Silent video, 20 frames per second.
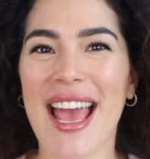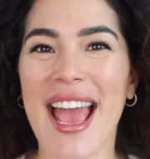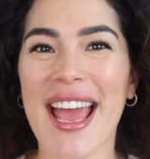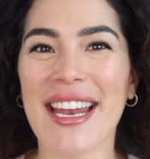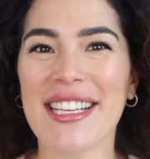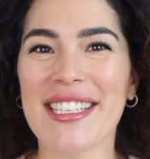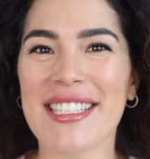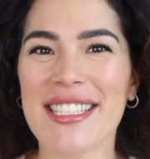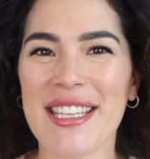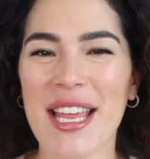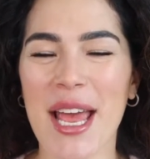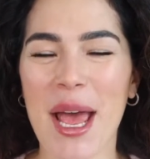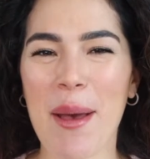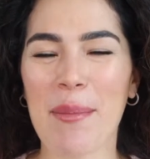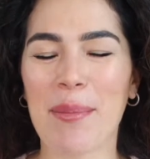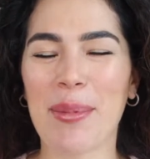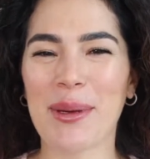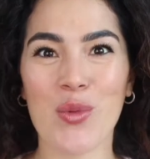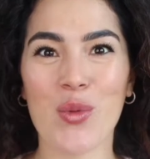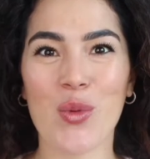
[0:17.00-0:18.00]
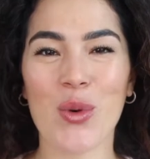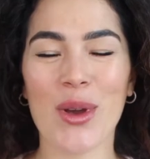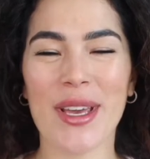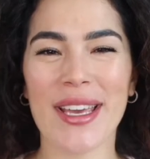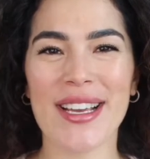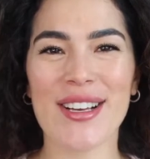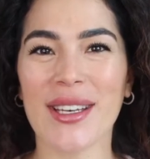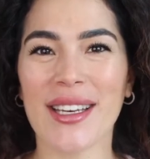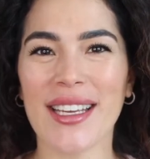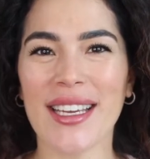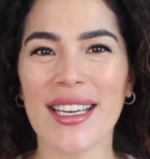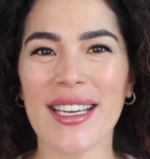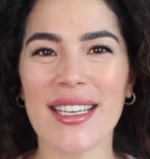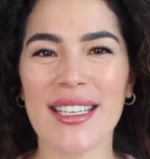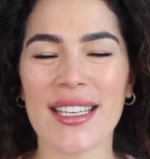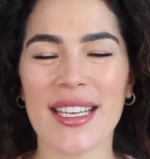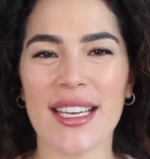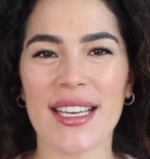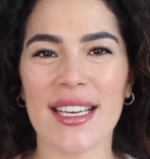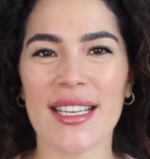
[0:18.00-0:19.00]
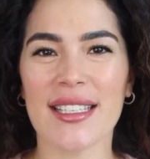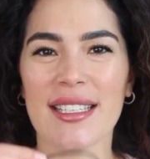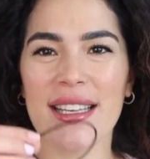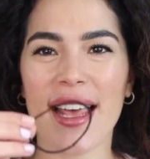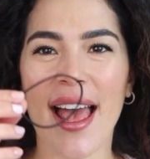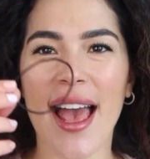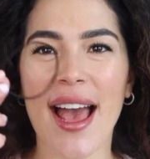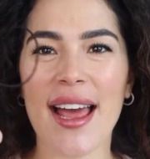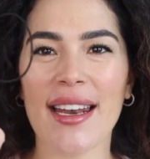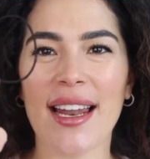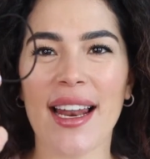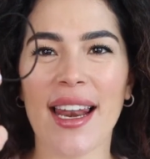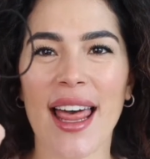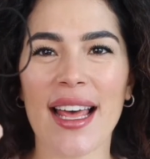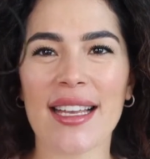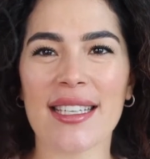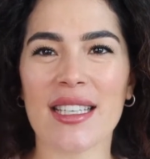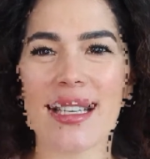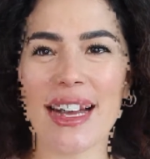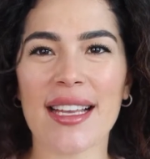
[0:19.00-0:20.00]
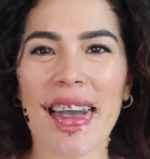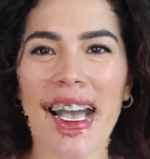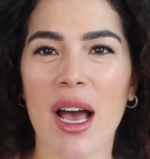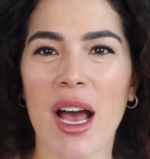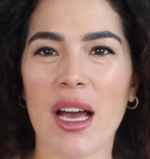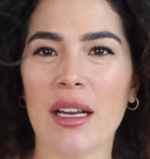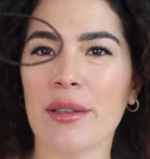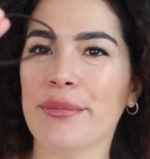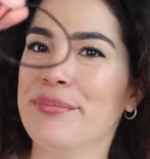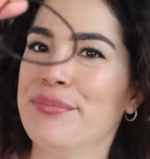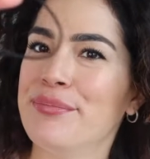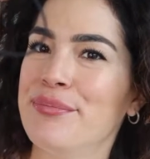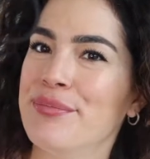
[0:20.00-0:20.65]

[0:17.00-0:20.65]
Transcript: any step. We need is an elastic band,